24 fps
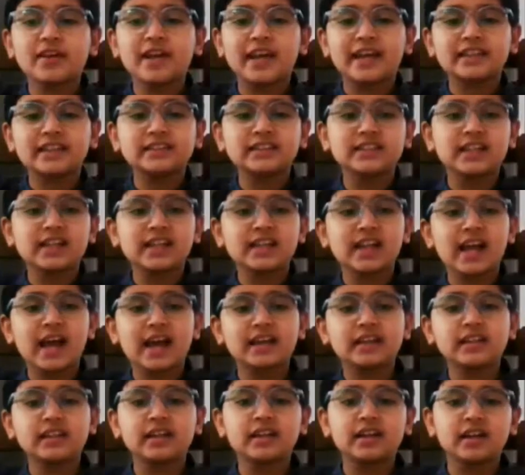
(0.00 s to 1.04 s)
weighing scale?
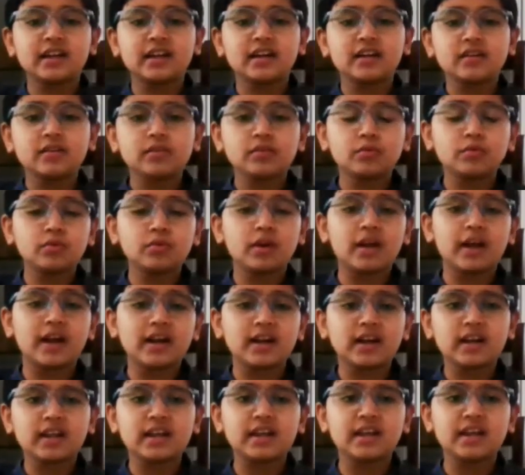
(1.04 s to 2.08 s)
I
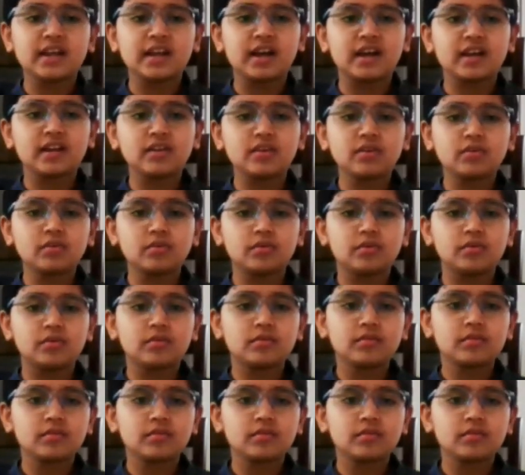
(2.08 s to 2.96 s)
couldn't hear you.